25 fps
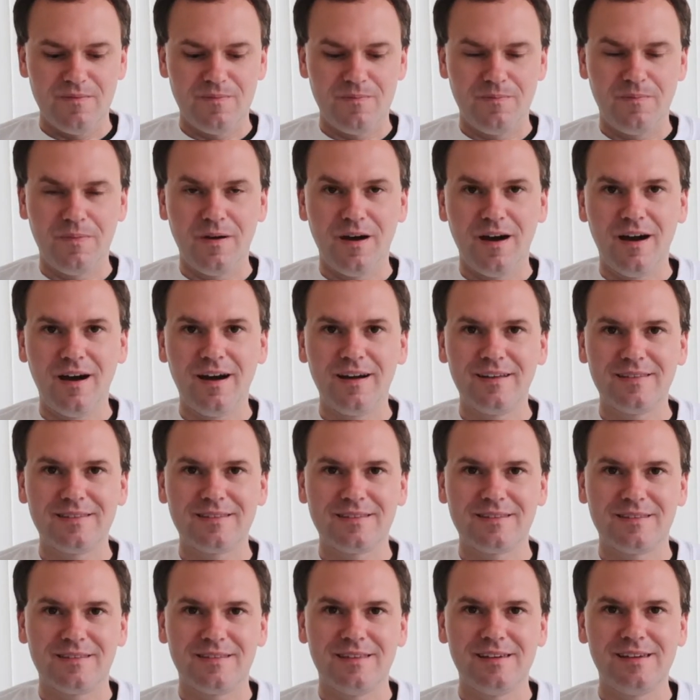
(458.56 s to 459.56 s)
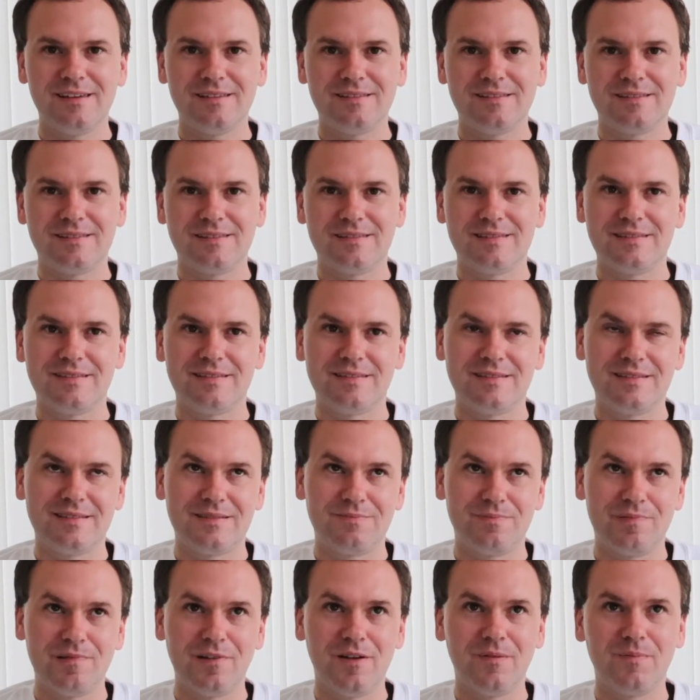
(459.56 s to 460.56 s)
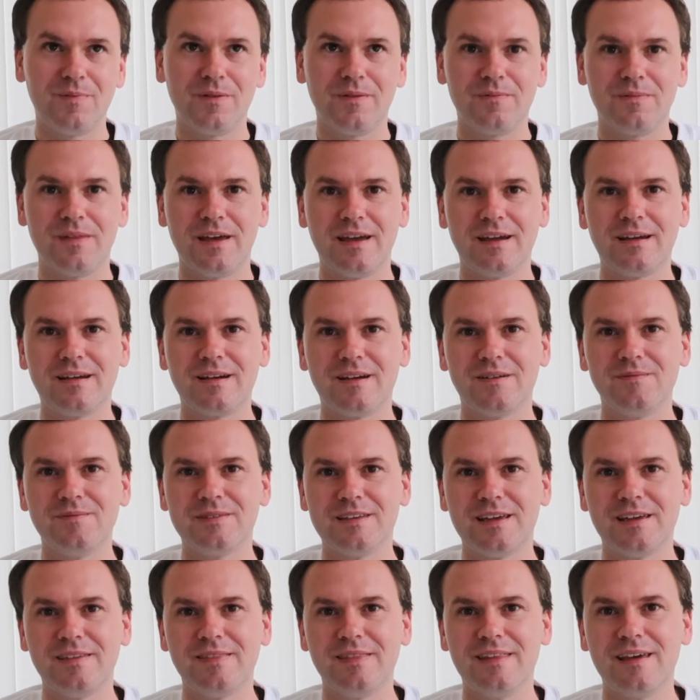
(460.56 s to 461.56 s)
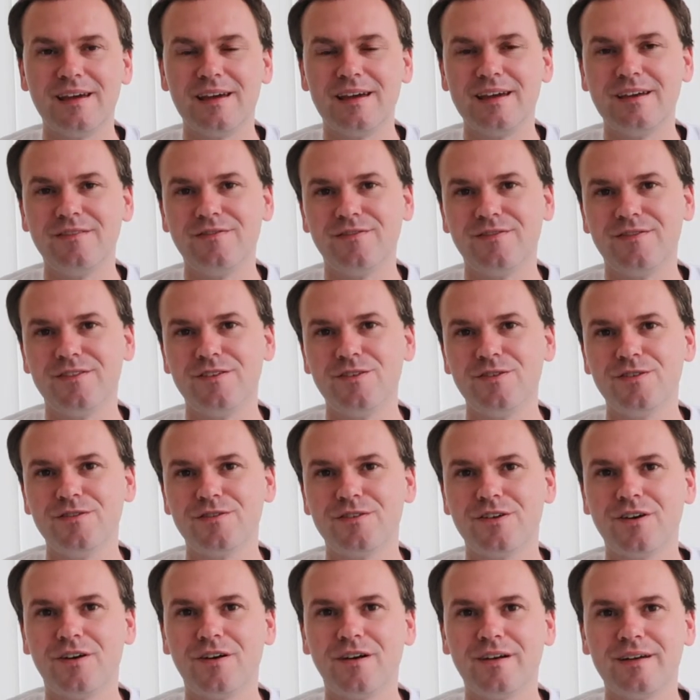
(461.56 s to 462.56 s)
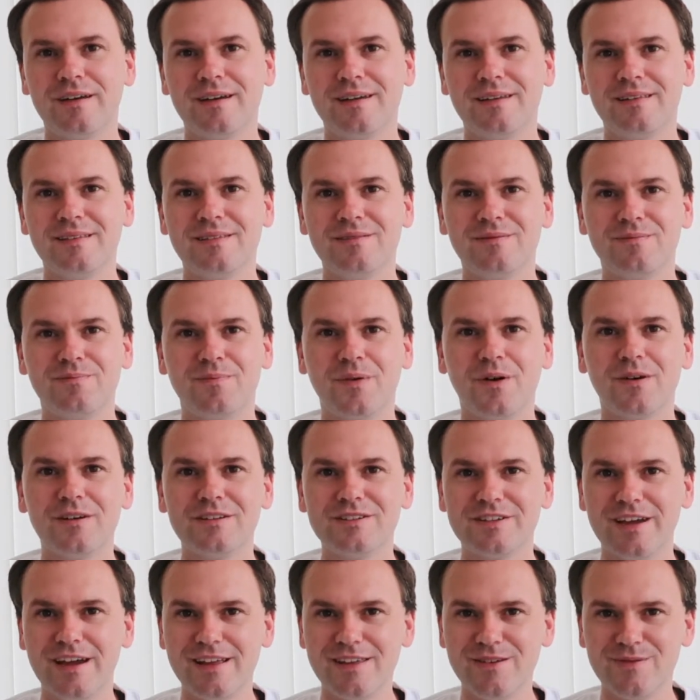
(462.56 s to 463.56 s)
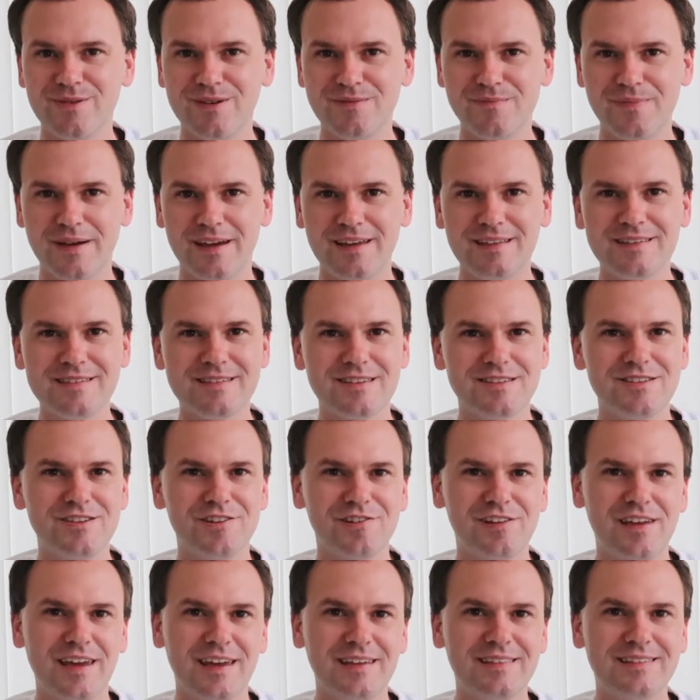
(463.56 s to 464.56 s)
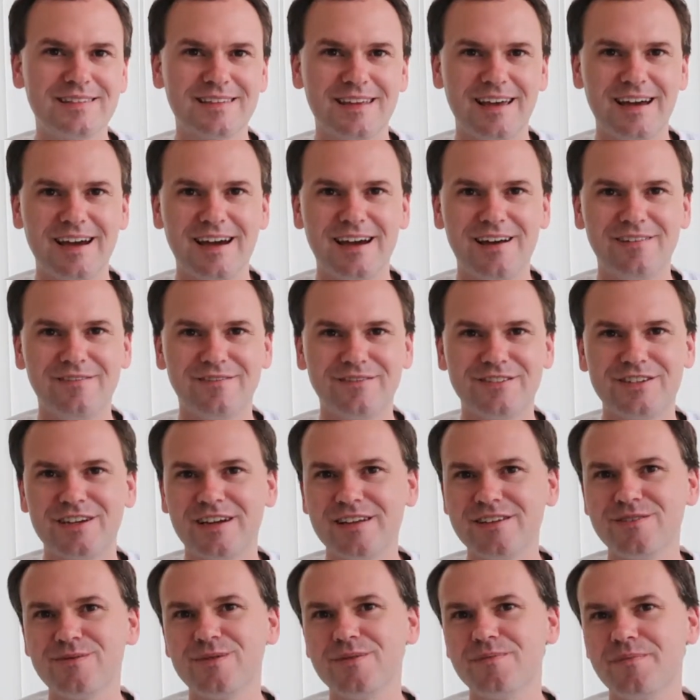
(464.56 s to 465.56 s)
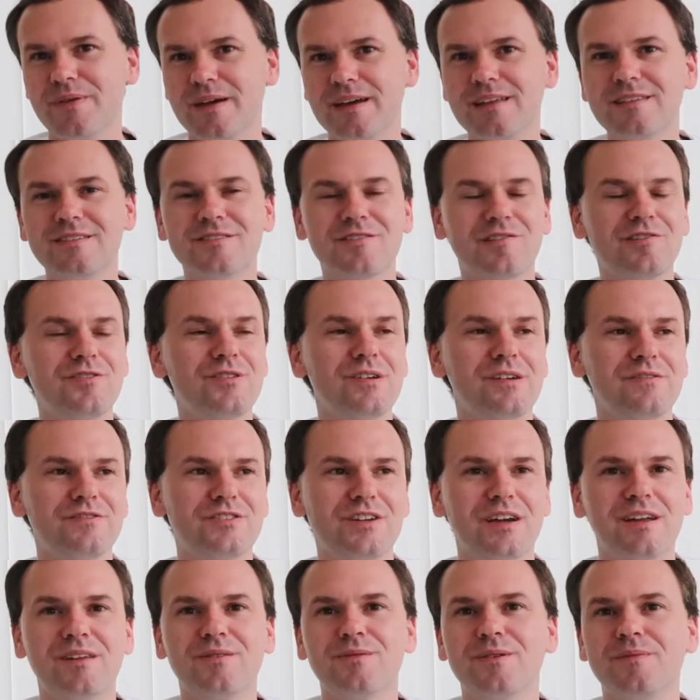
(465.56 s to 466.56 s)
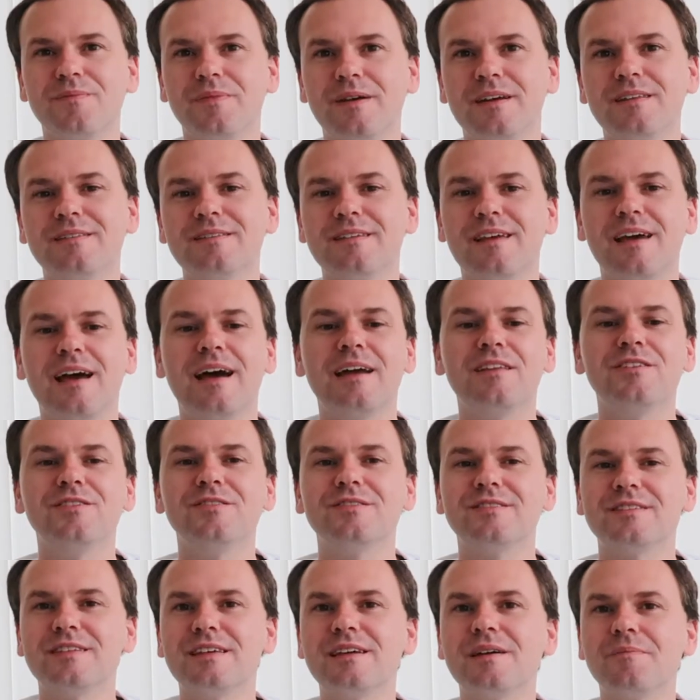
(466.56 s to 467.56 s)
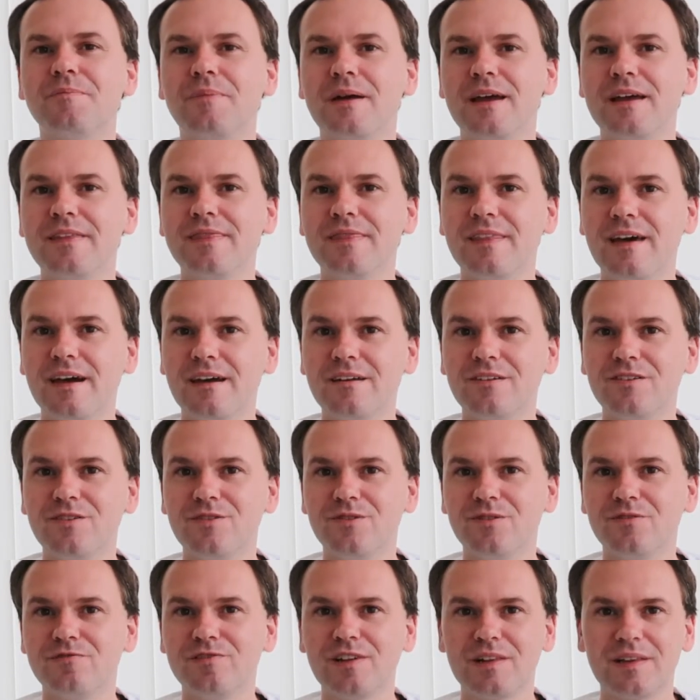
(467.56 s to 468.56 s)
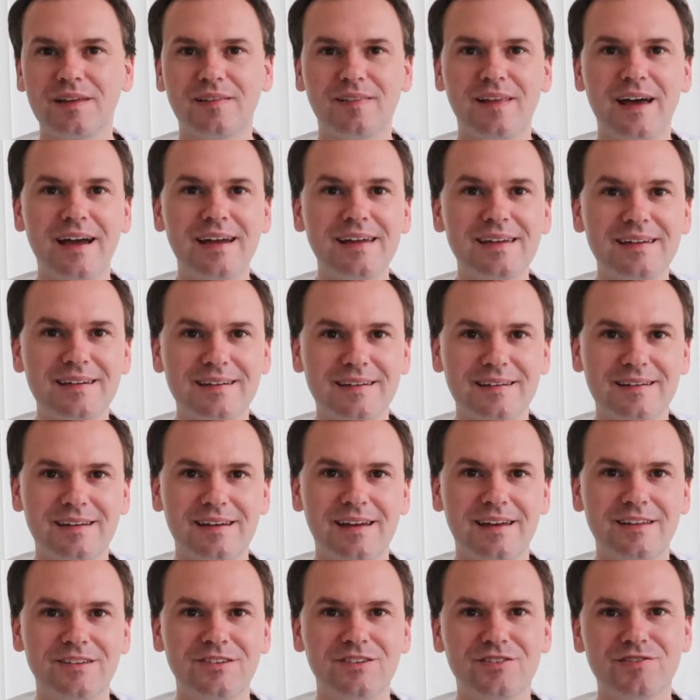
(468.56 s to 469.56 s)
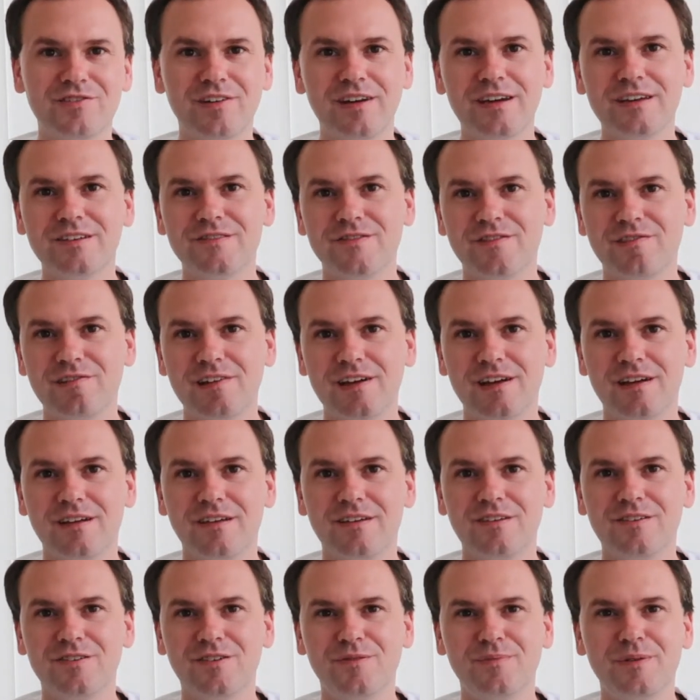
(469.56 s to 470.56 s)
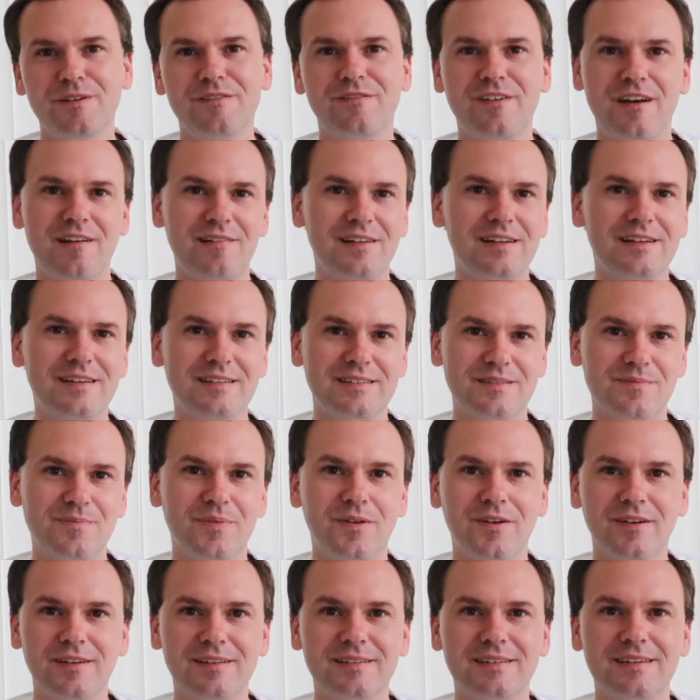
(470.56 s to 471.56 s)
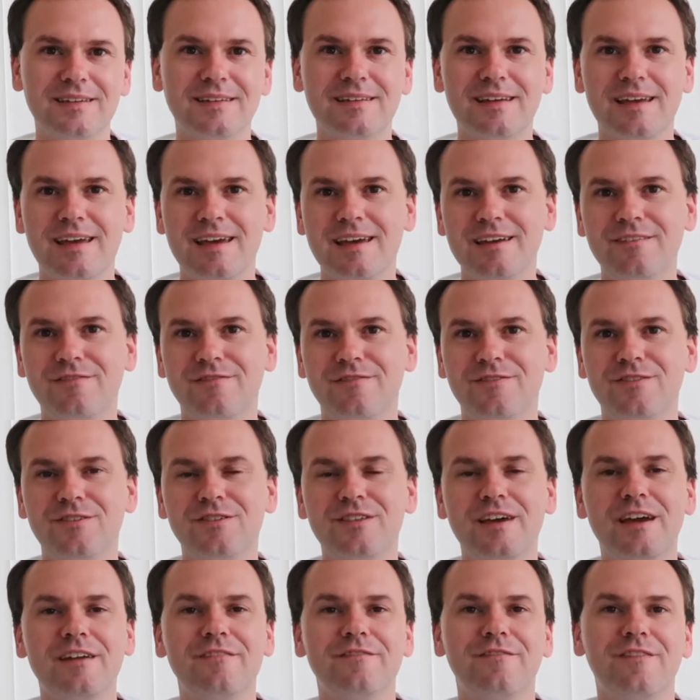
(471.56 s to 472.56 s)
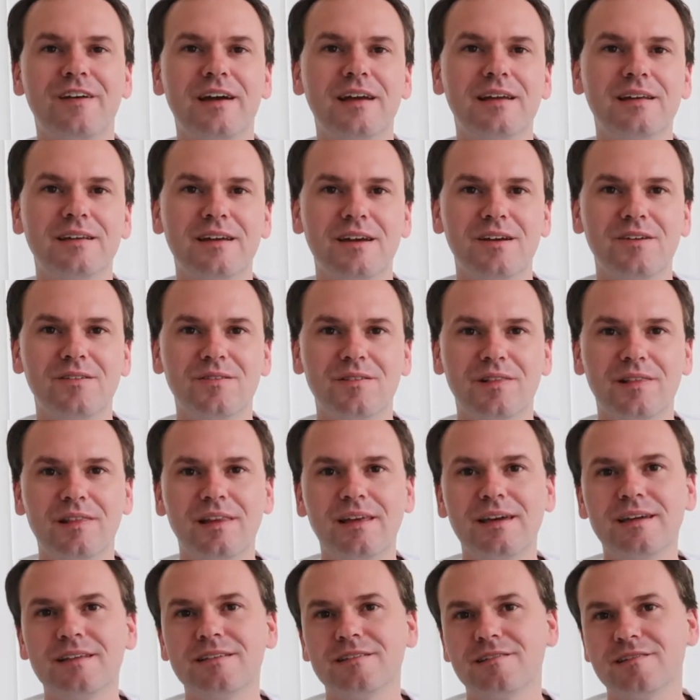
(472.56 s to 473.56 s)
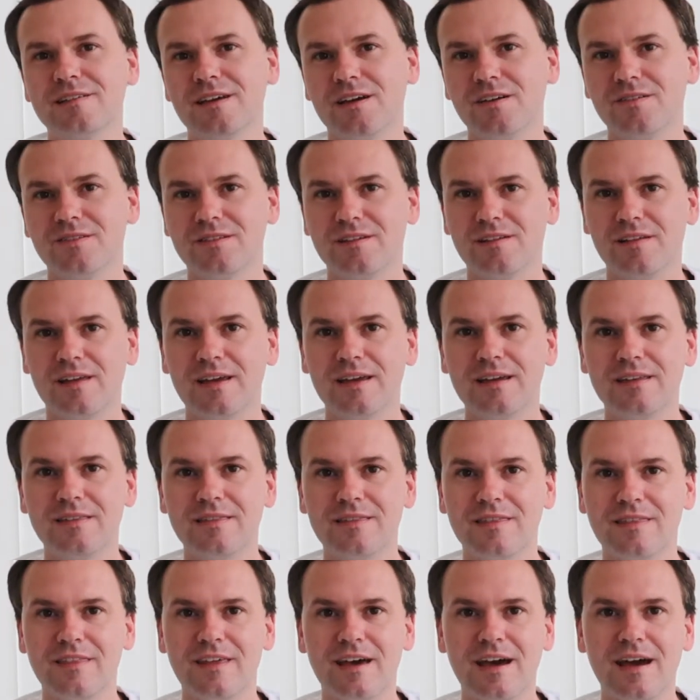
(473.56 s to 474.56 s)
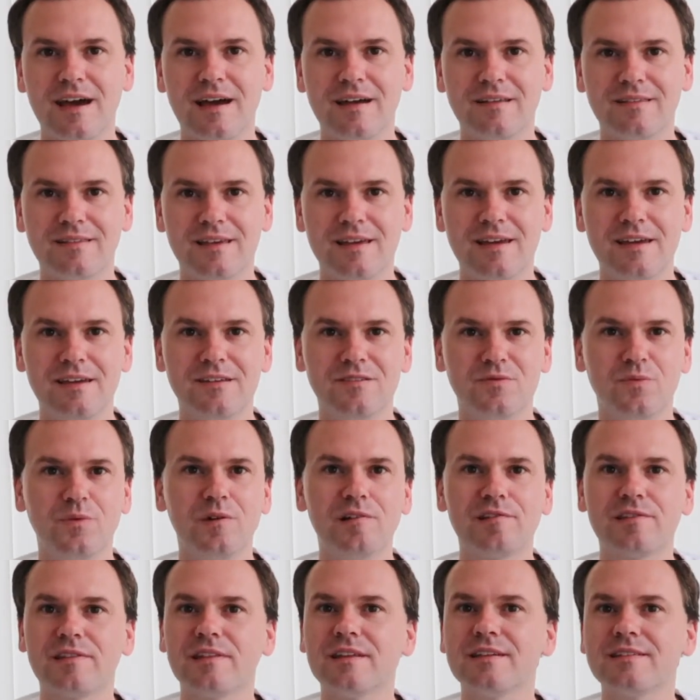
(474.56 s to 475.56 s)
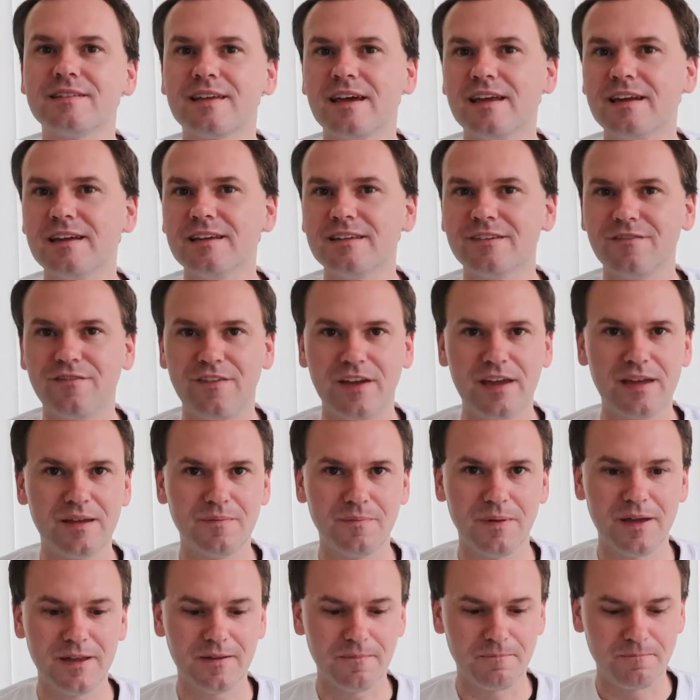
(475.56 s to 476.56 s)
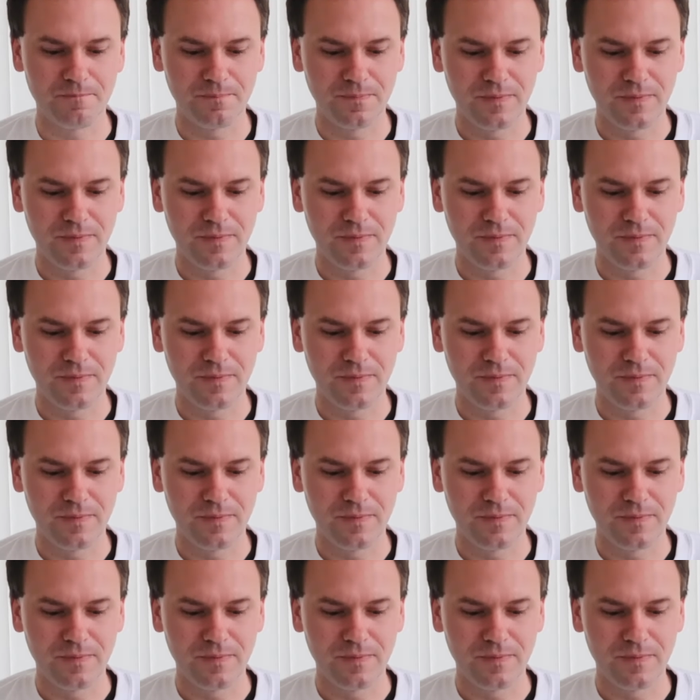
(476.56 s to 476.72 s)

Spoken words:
But the problem then comes in that if you've gone and bought genuine pins and your kids have genuine pins or you have genuine pins and you see a pin that you really like and you trade for it, you'll be very disappointed if you then find out later down the line that it's worthless and it's a fake pin.